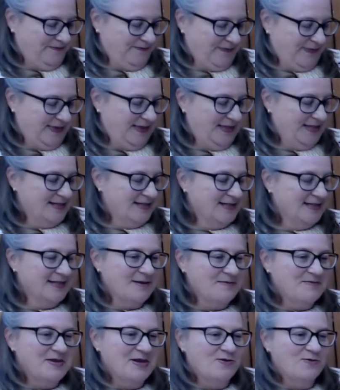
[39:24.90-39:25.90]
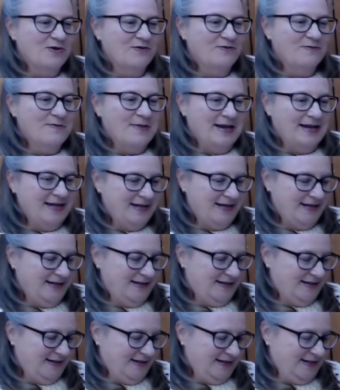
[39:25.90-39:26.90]
this is something we've made.
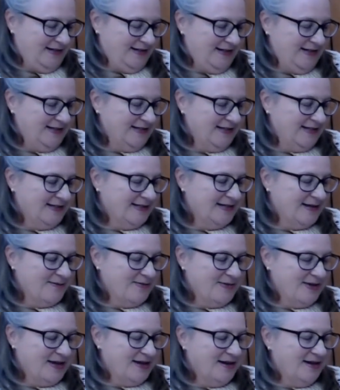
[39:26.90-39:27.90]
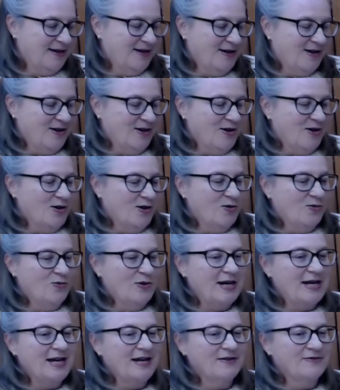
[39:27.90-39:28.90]
This is something
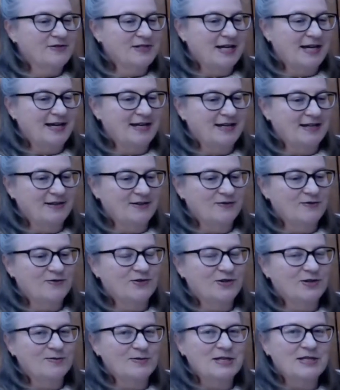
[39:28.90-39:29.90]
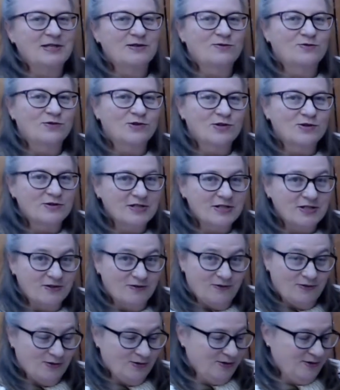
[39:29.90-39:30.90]
we have taken from its rawest
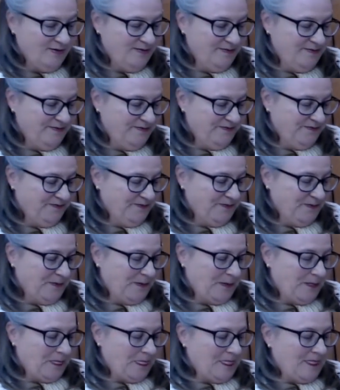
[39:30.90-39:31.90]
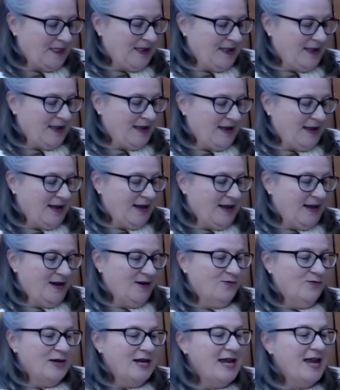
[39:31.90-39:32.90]
form.
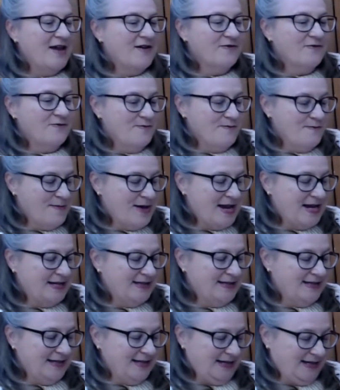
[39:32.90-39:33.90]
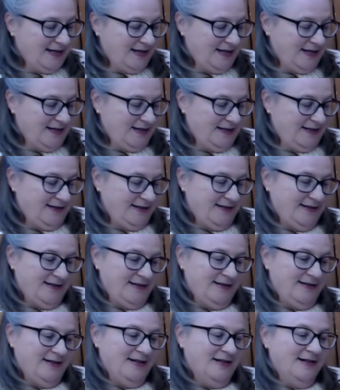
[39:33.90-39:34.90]
We have made the yarn.
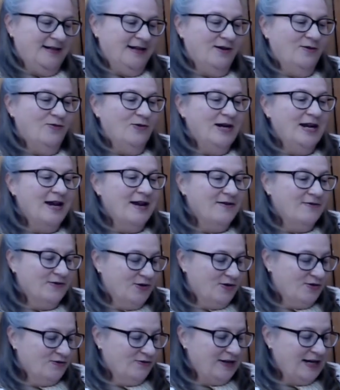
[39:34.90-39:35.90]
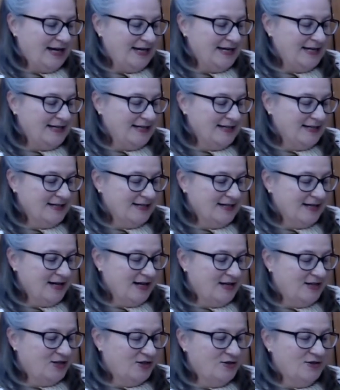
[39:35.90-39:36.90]
We have created a
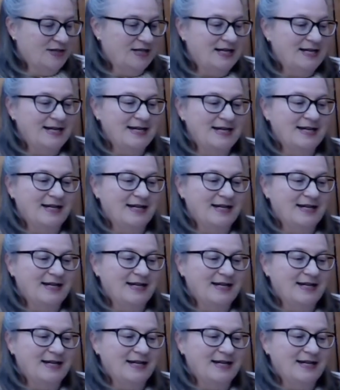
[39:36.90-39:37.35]
unique